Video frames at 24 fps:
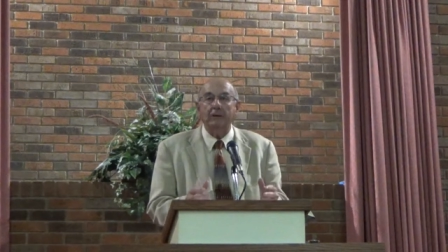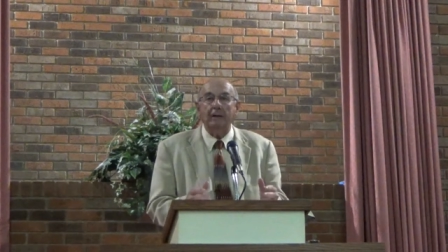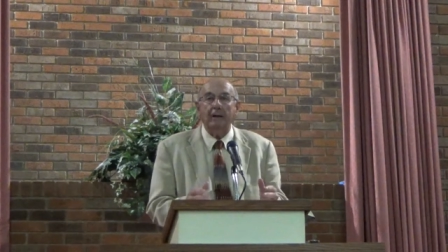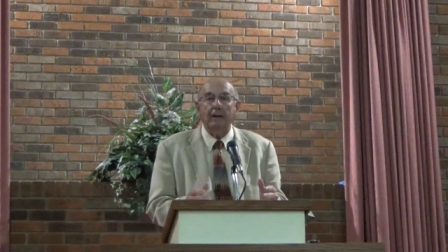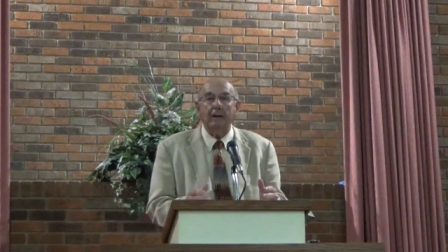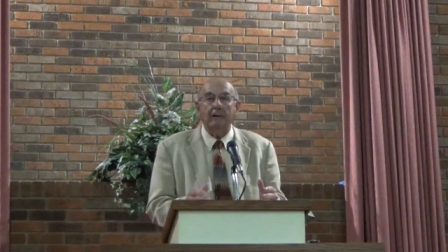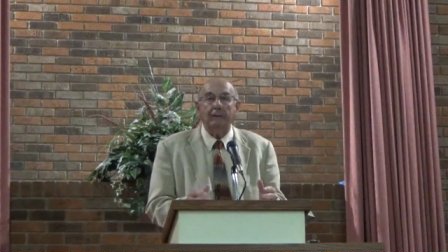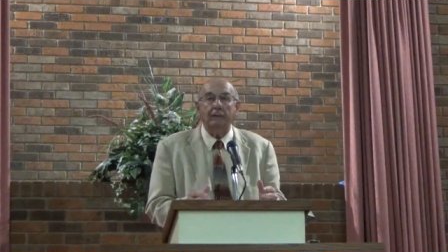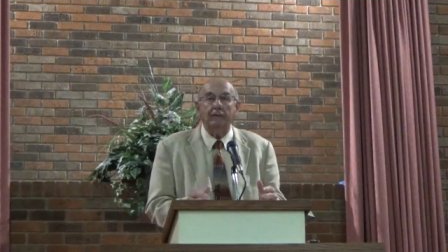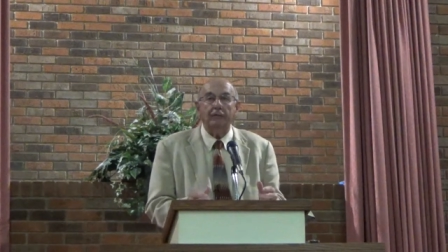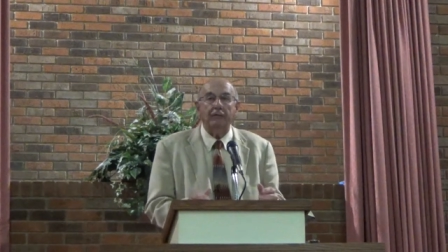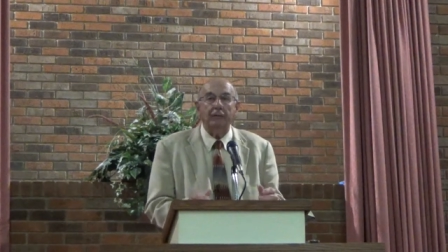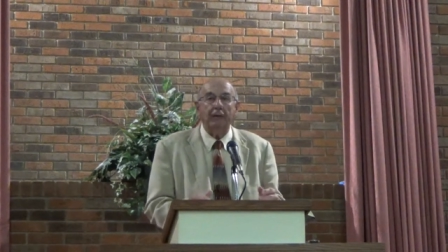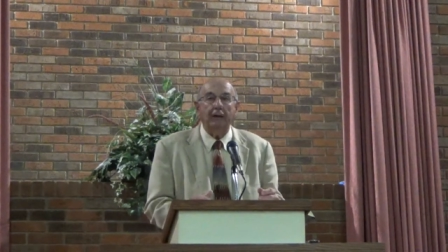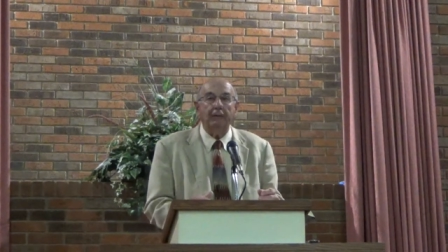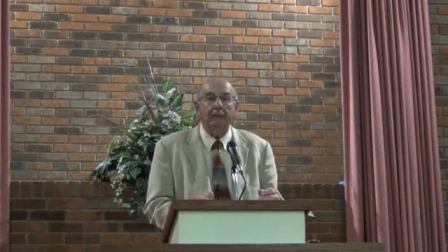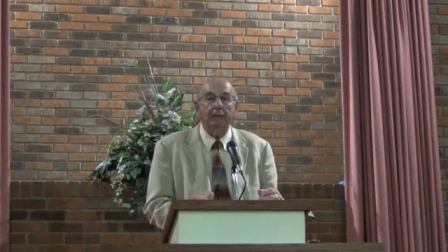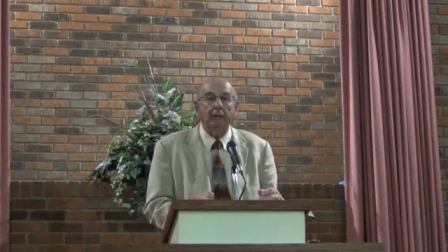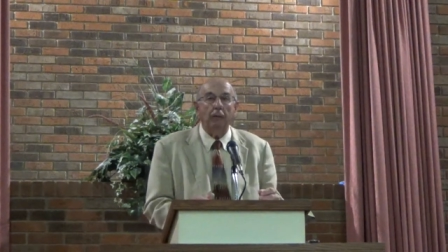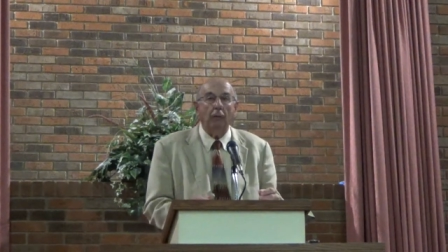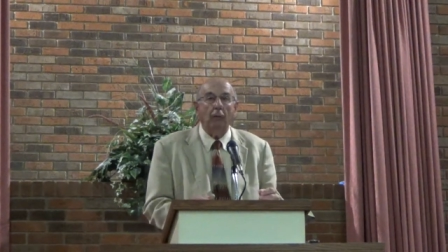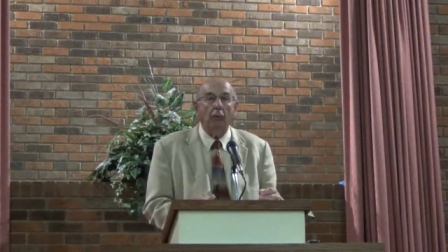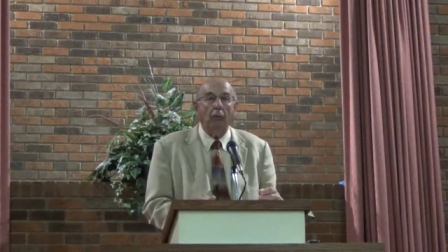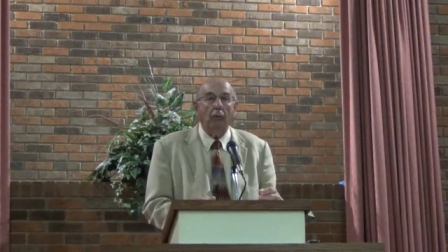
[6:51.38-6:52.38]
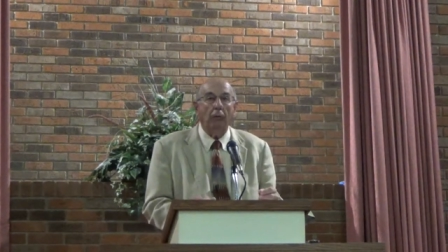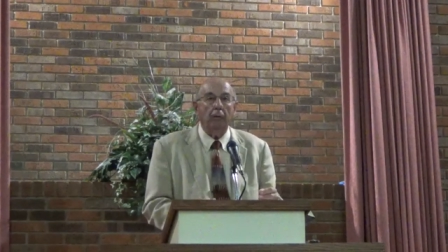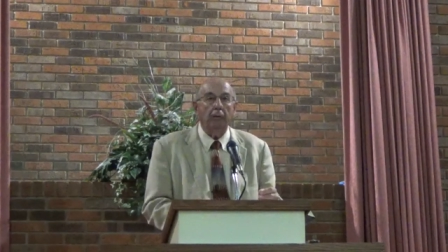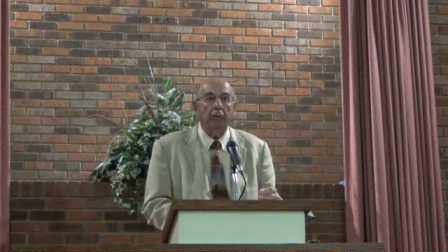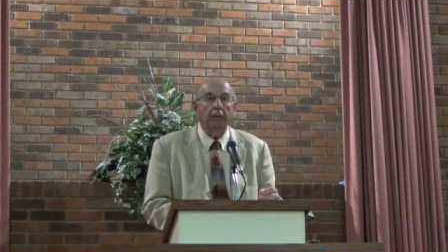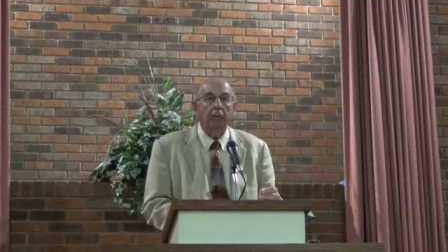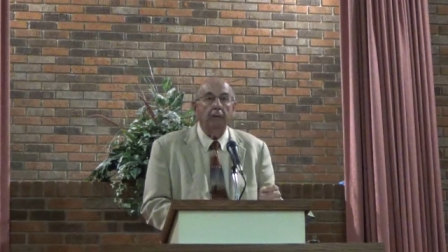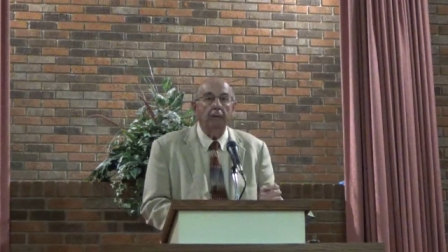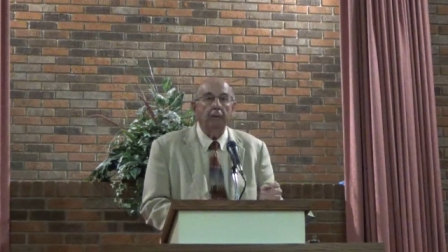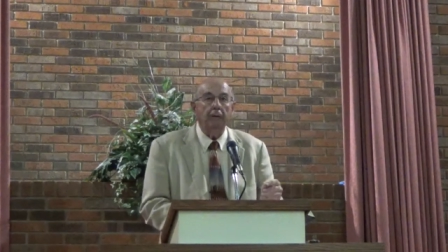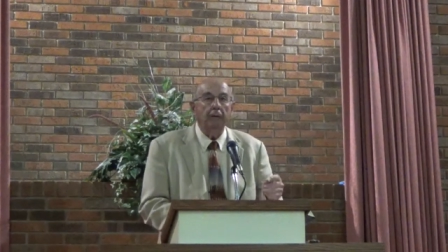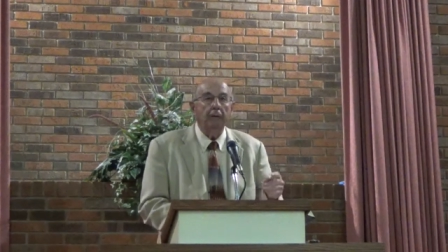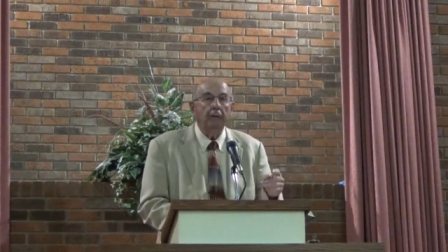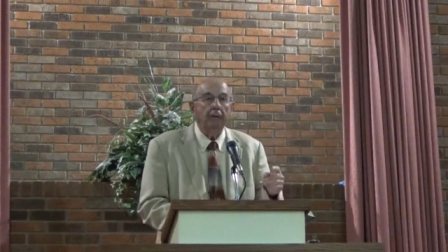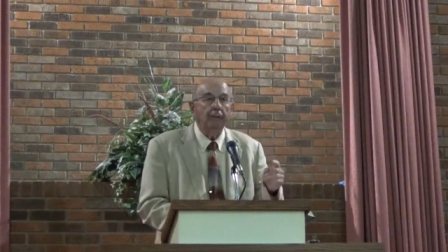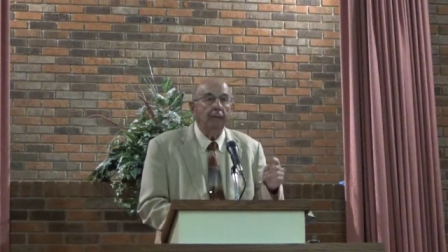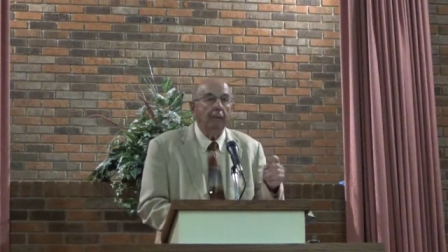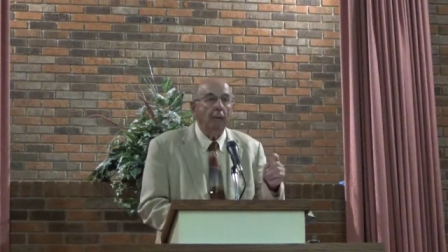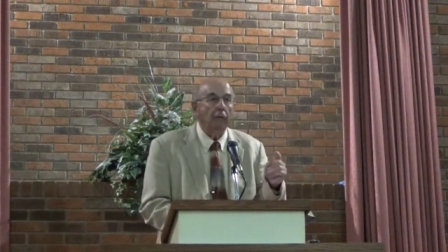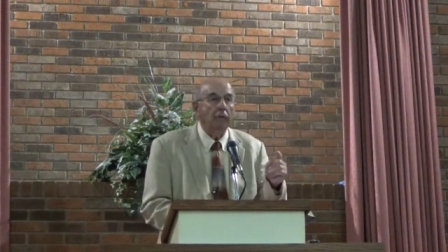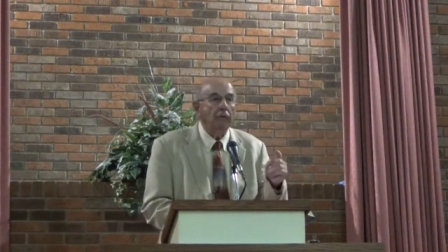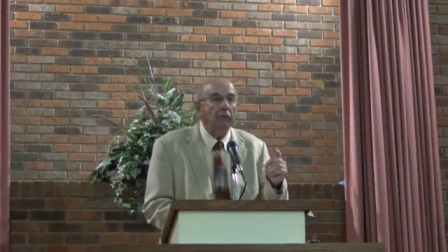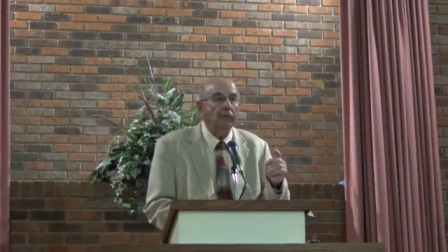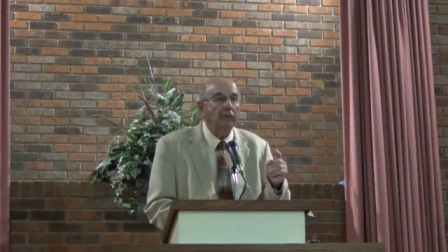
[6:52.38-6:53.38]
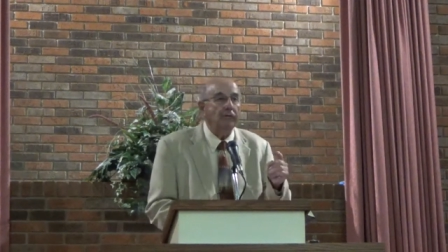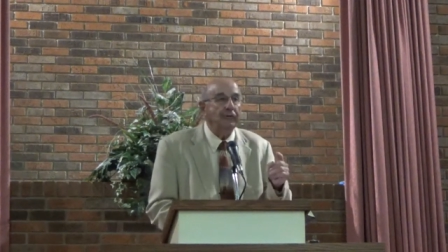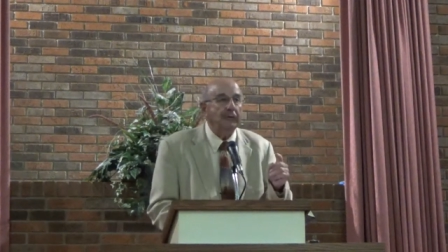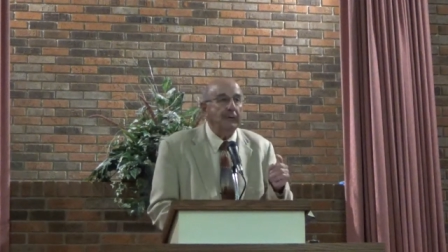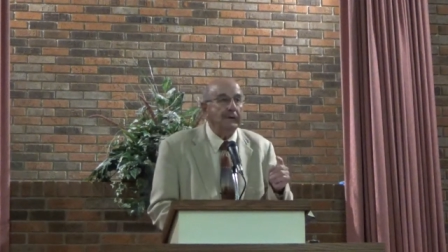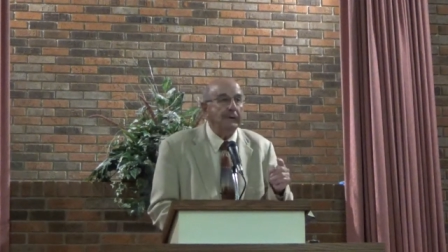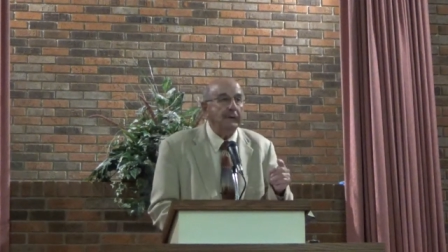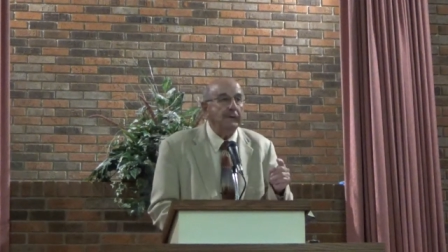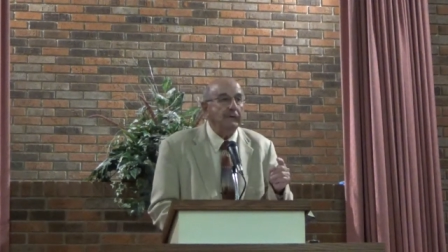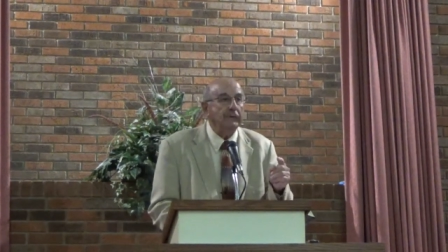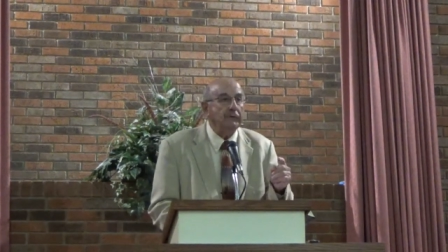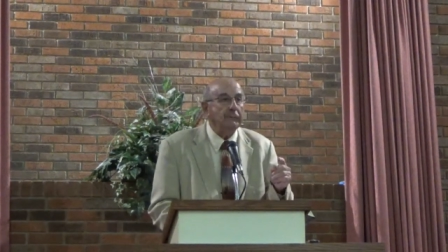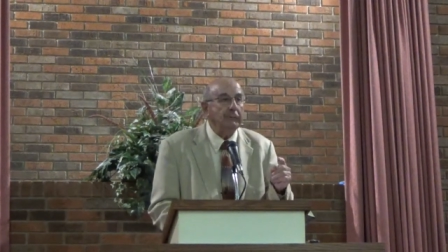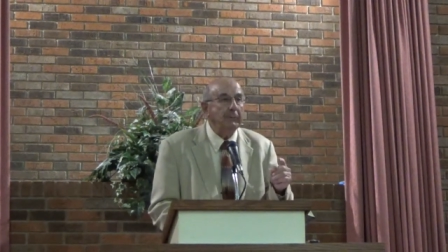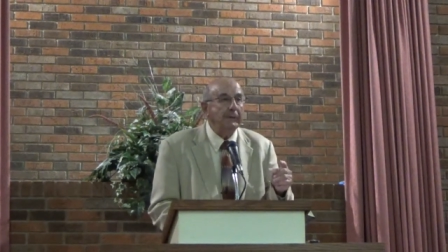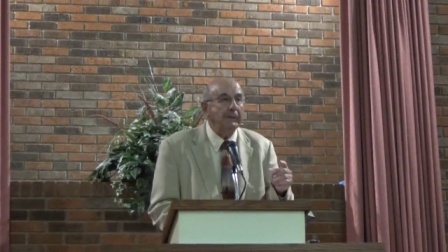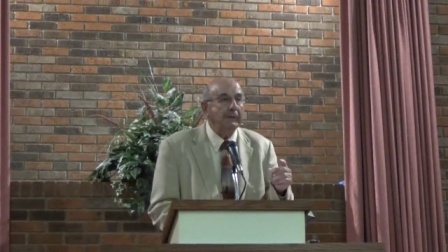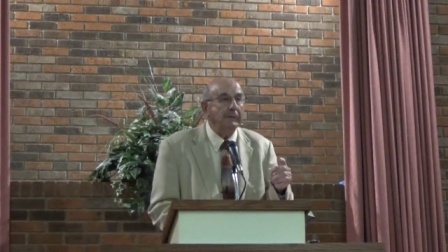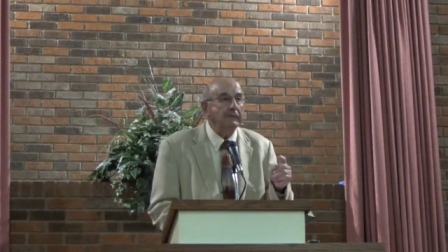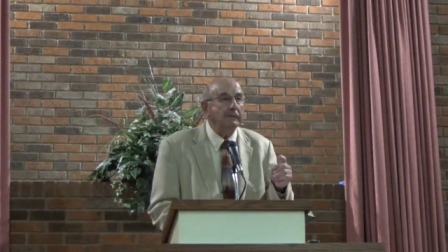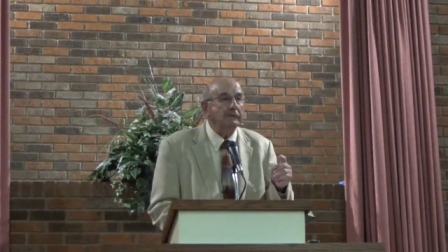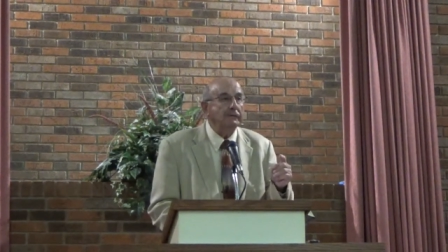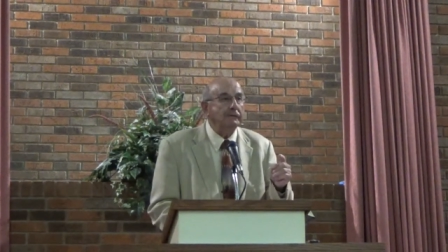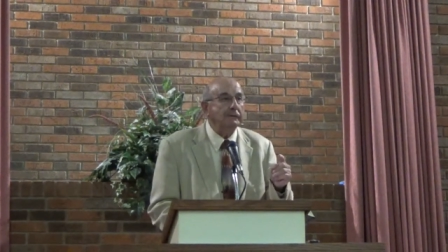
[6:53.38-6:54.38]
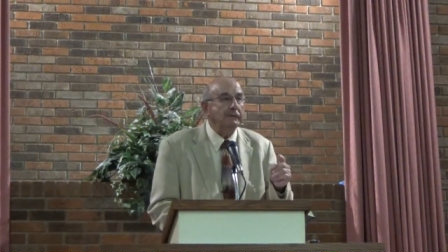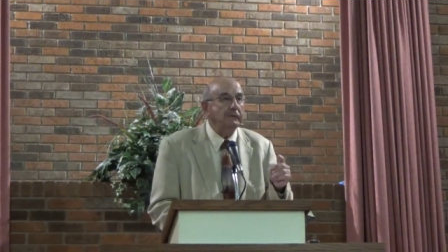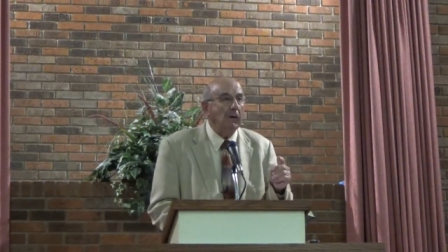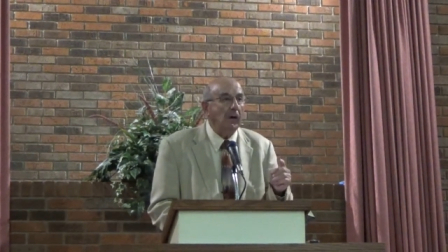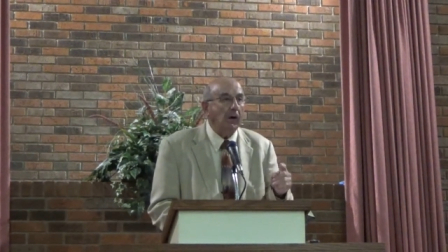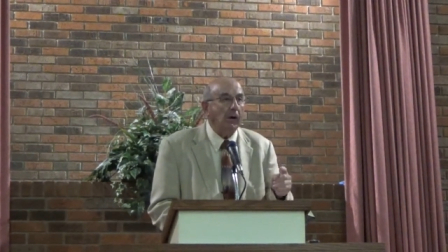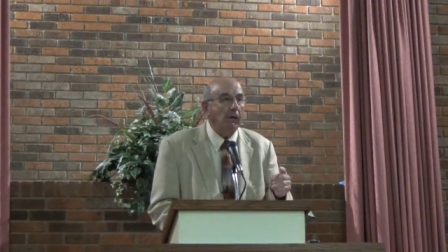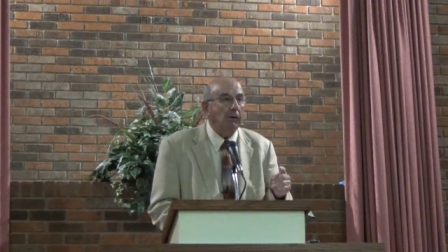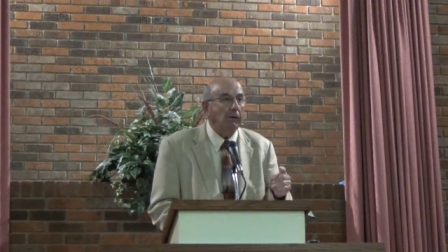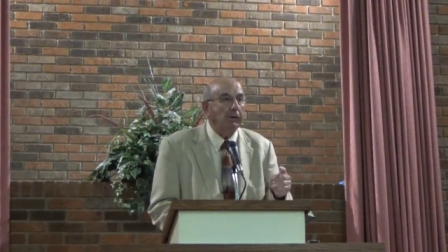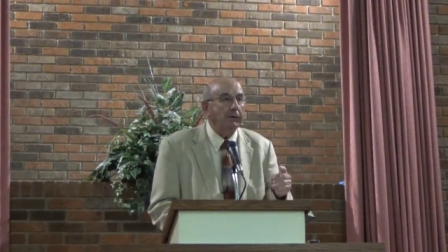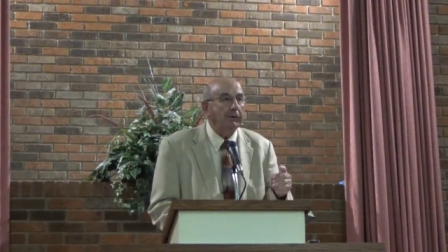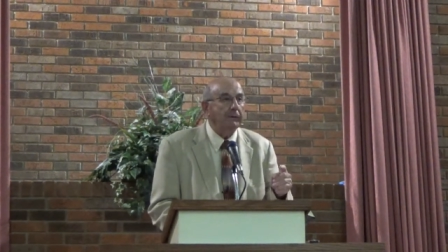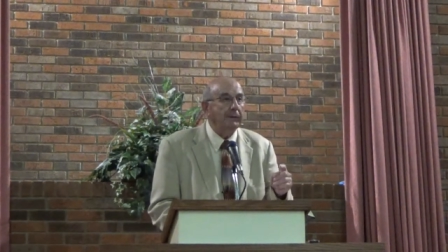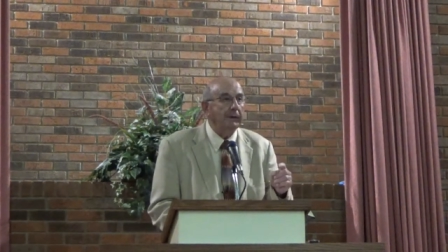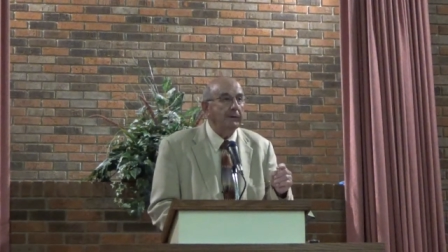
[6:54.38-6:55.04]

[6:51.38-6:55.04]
together, saith the Lord. Though your sins be as scarlet,